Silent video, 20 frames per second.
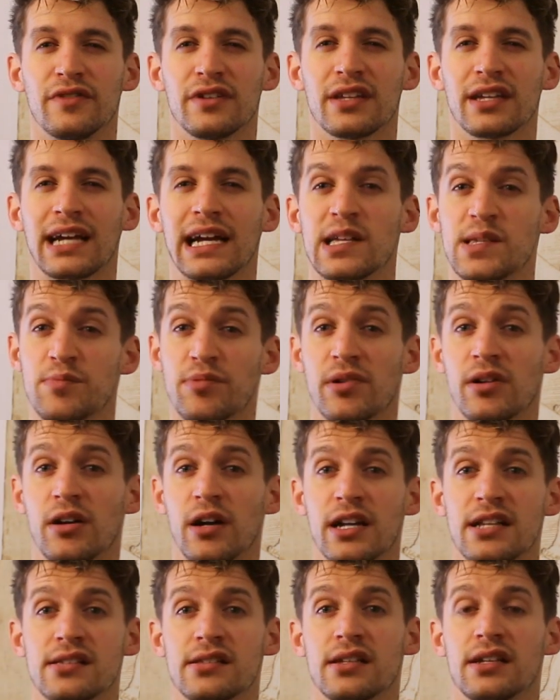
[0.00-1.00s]
feel like I was
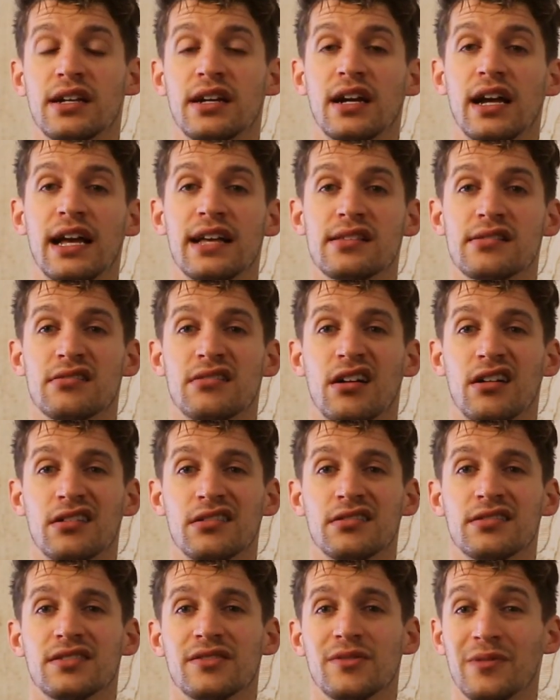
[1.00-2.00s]
progressing as an
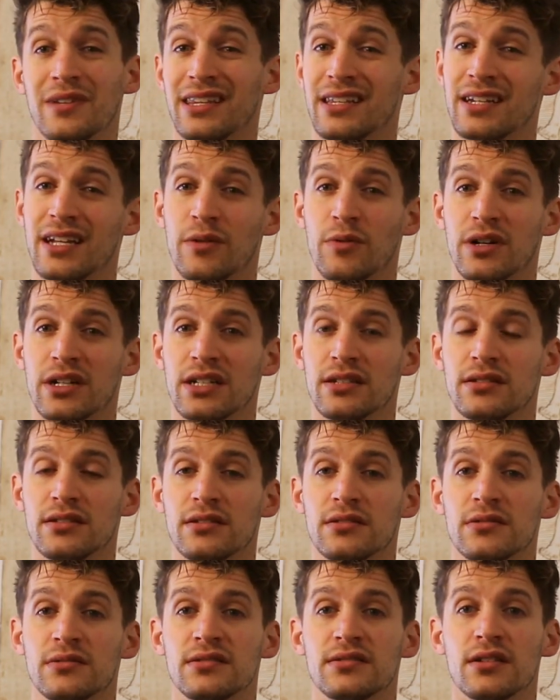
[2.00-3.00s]
artist the way that I wanted
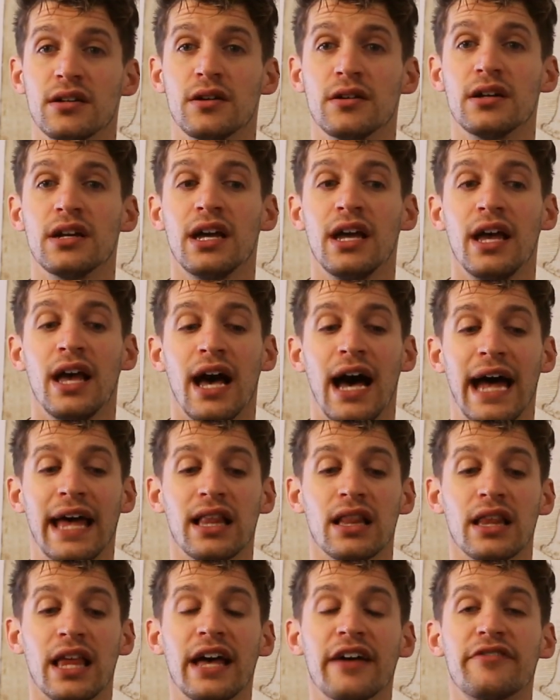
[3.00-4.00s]
to. So I
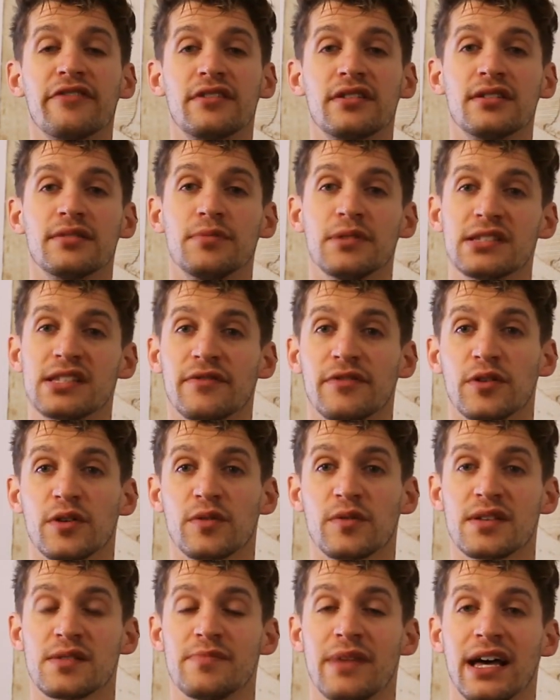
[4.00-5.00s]
left Pacific
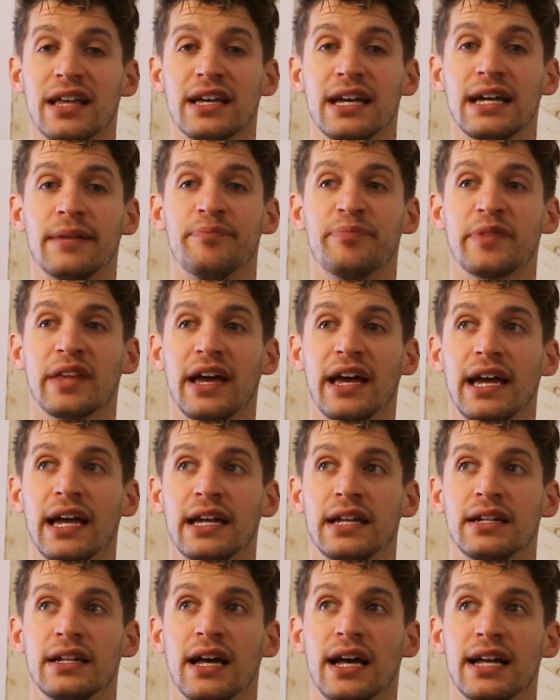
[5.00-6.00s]
Northwest Ballet
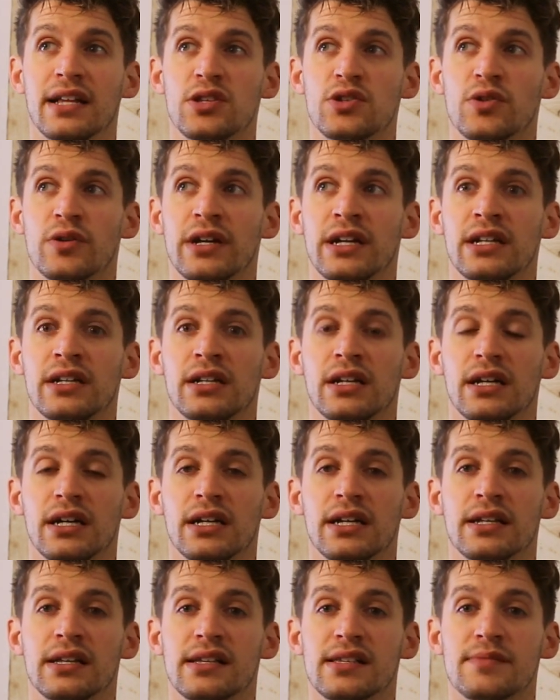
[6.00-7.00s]
and I joined
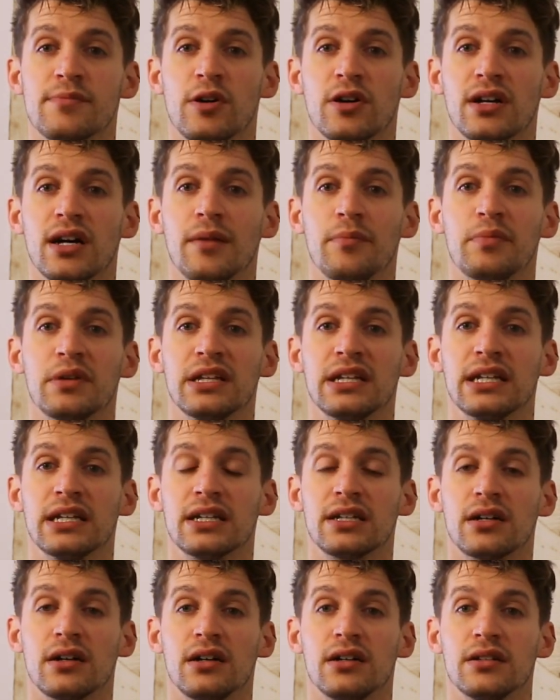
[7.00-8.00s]
a small company
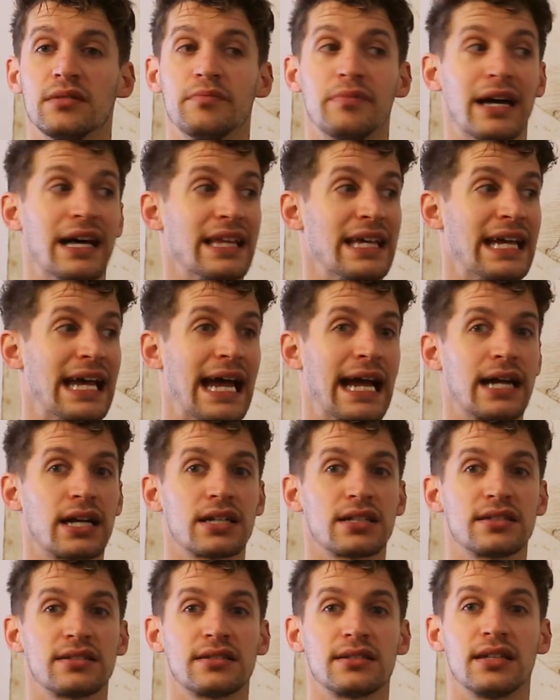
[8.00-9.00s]
called Ballet
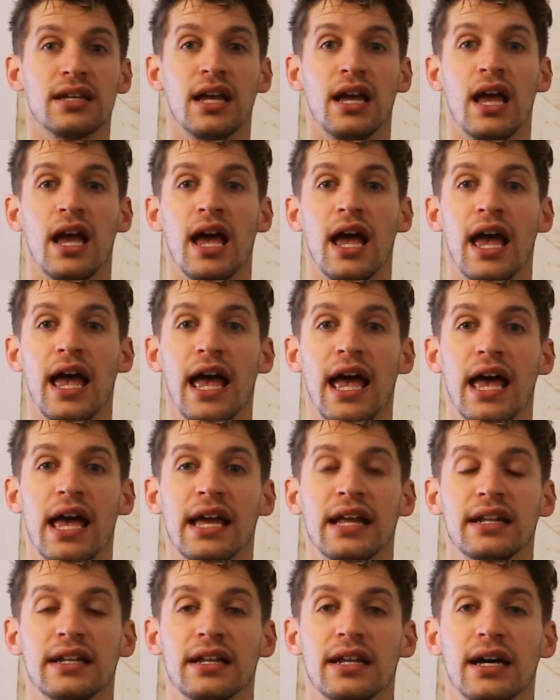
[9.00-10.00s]
X.
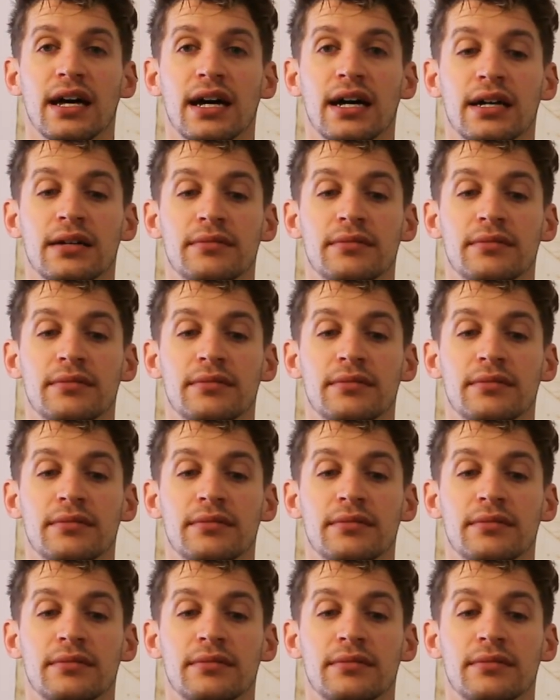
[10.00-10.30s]
And